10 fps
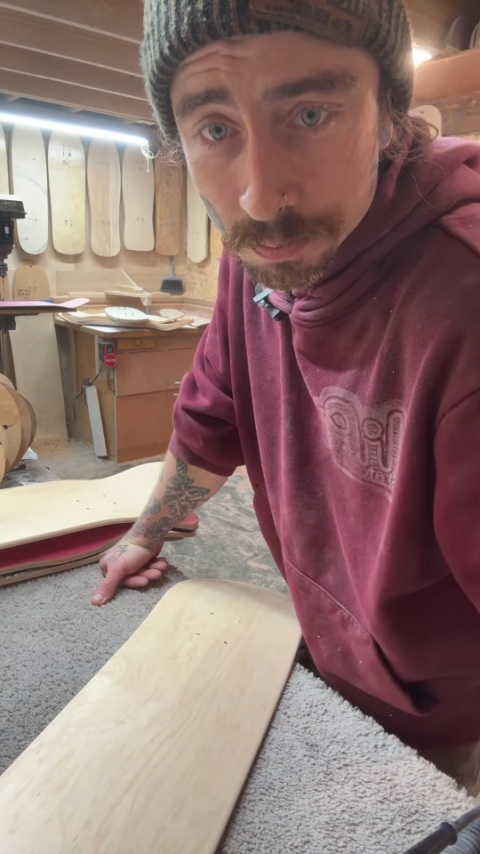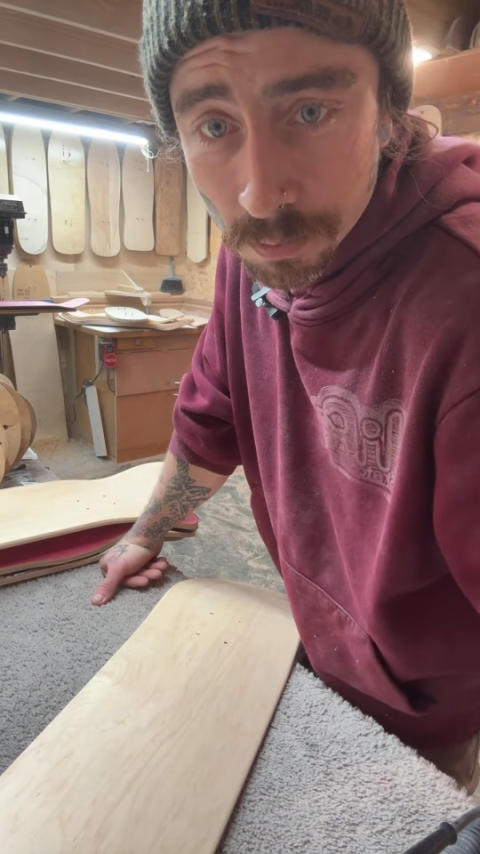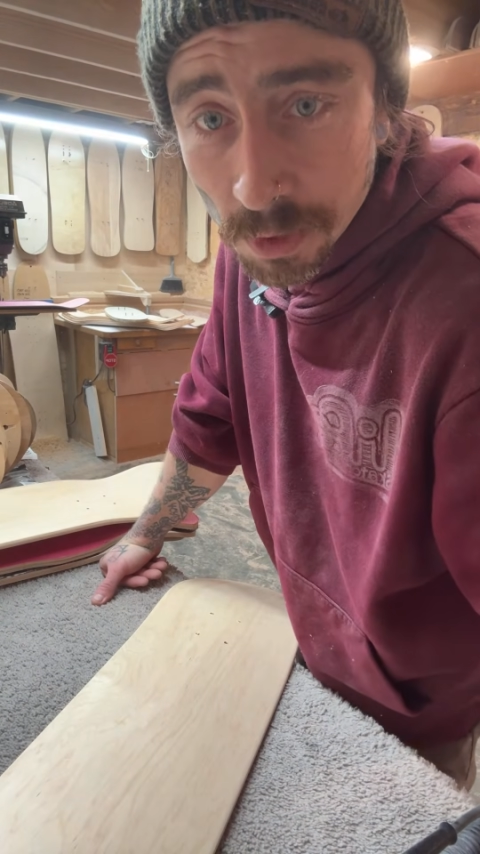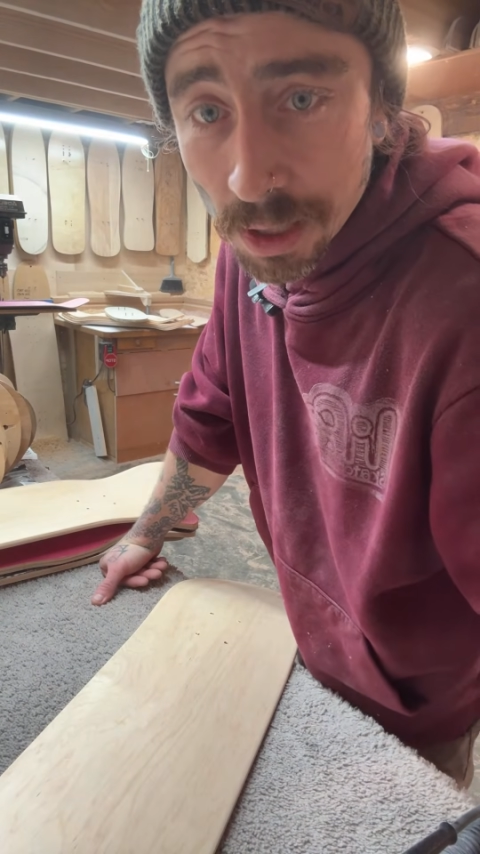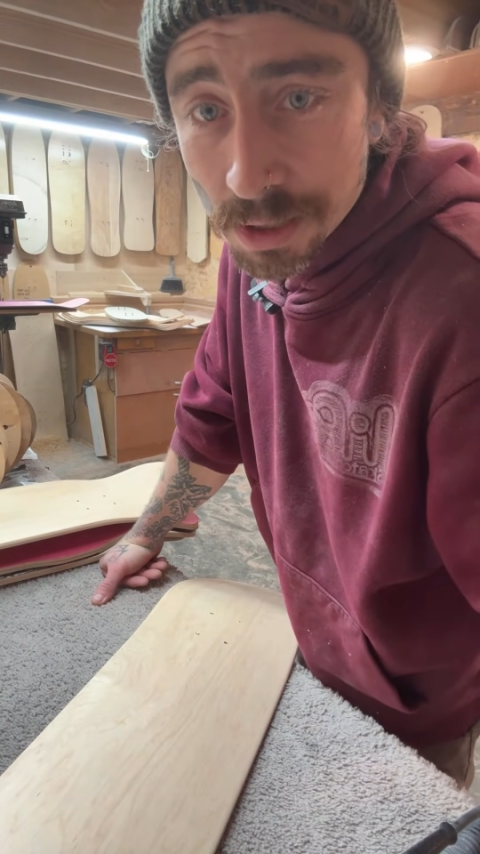
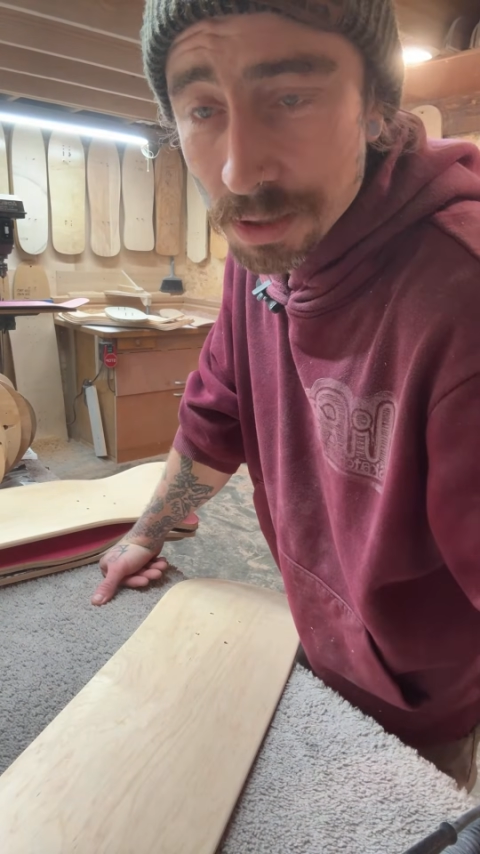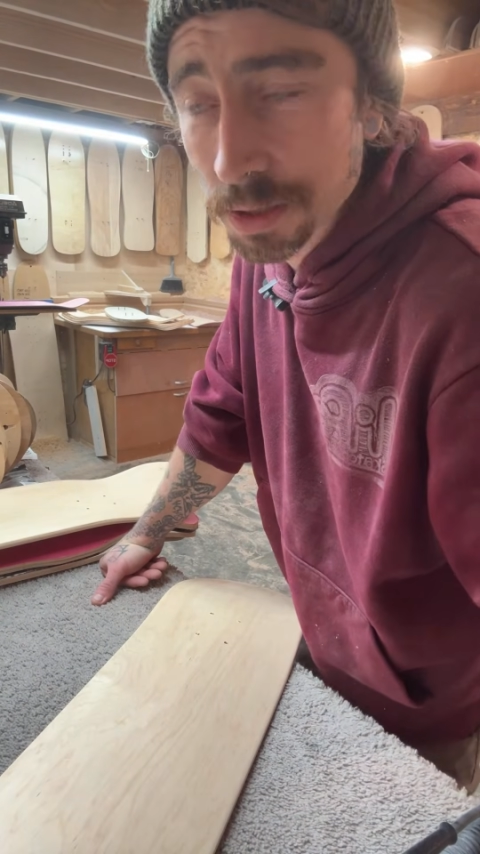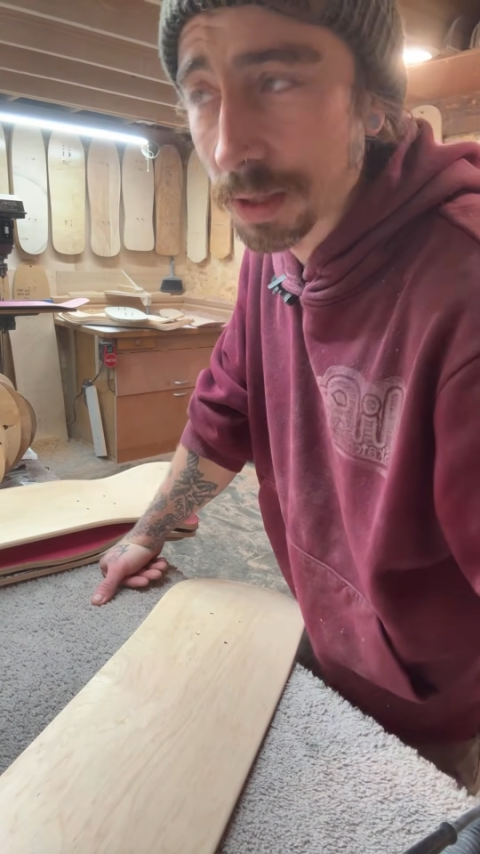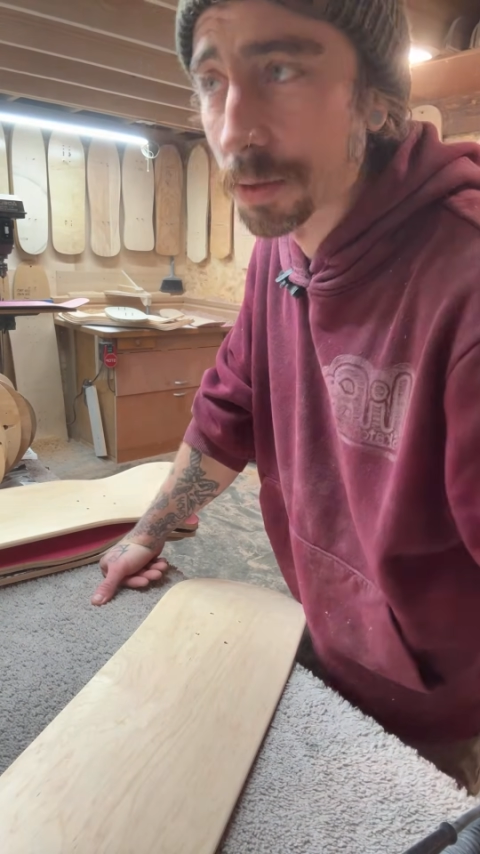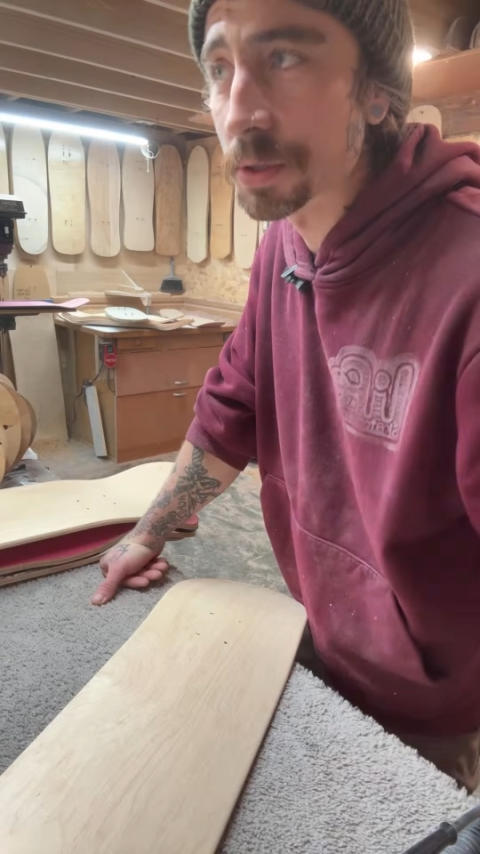Yeah, see,
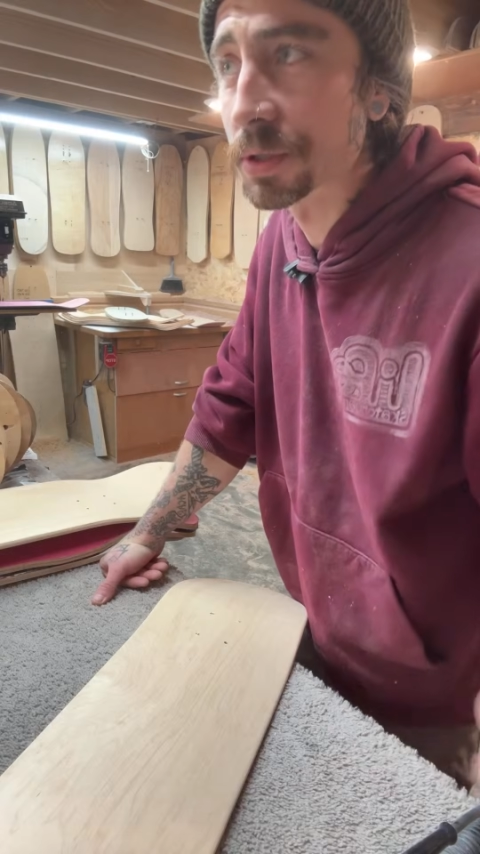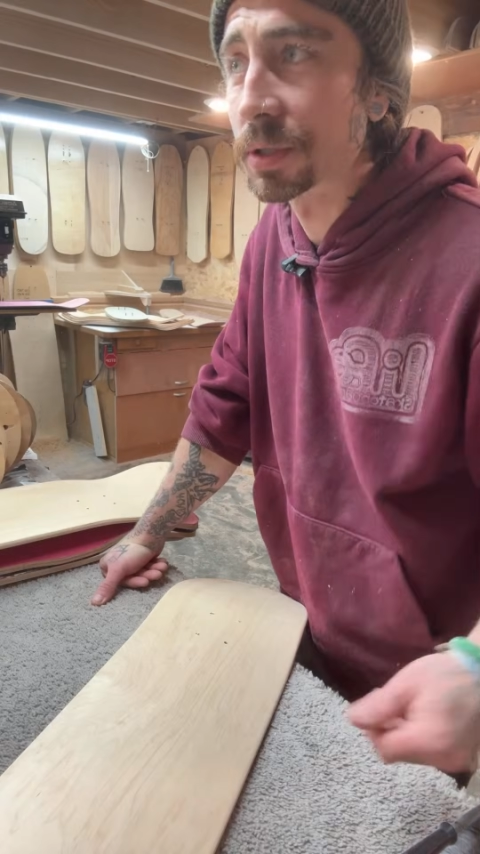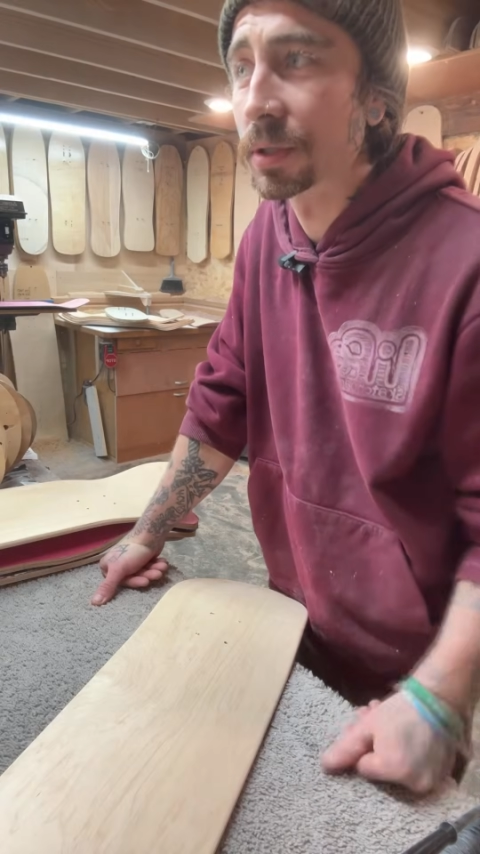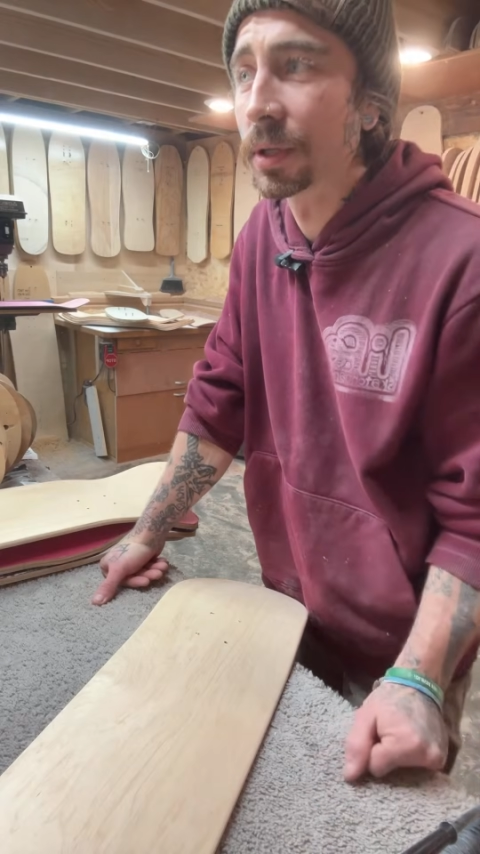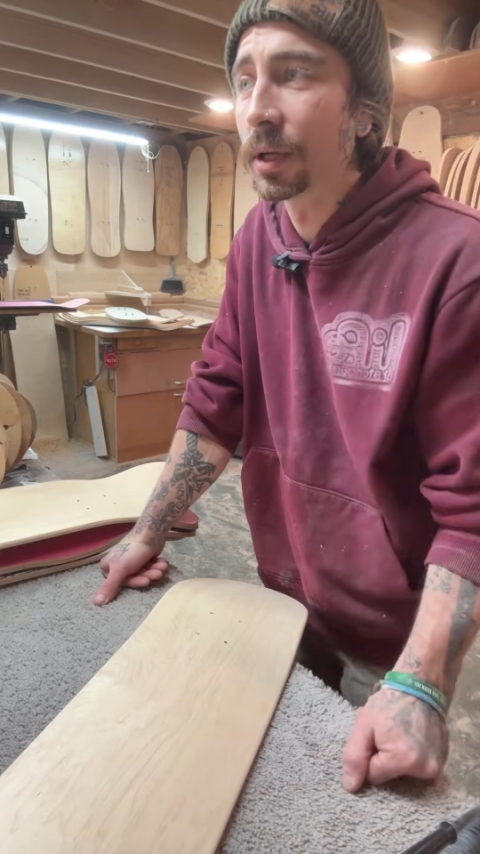that was